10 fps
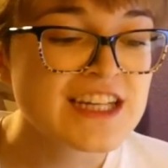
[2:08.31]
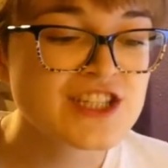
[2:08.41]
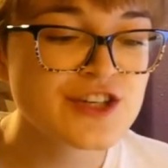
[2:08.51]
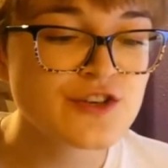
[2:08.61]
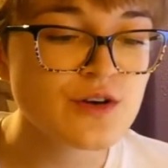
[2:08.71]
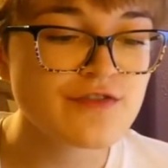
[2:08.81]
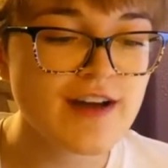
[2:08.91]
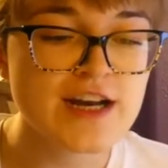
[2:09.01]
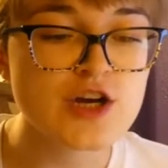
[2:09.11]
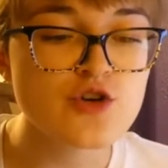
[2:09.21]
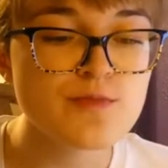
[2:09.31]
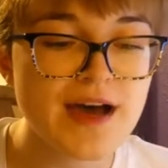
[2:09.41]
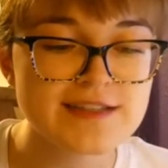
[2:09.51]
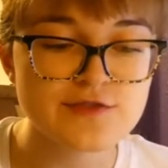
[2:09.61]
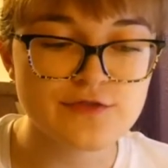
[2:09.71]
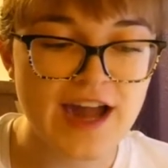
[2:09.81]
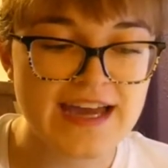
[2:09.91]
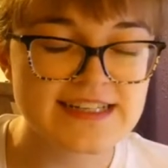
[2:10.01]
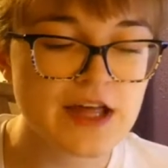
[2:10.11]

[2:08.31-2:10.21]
Two, find a new best friend.